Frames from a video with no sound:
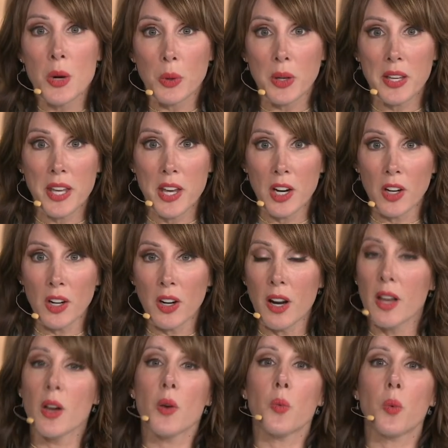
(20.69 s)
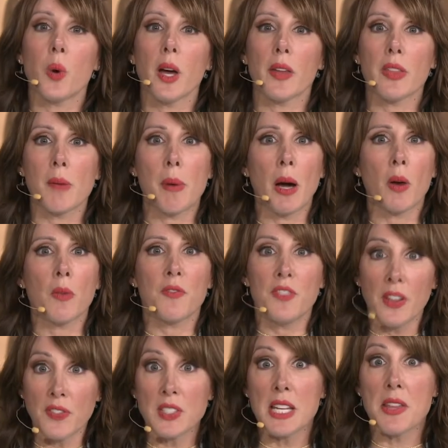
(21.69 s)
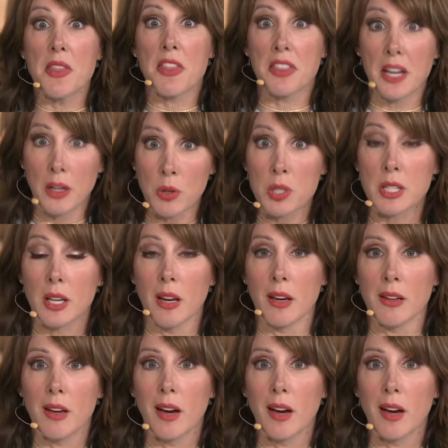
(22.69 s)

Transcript: We're here with about fifteen thousand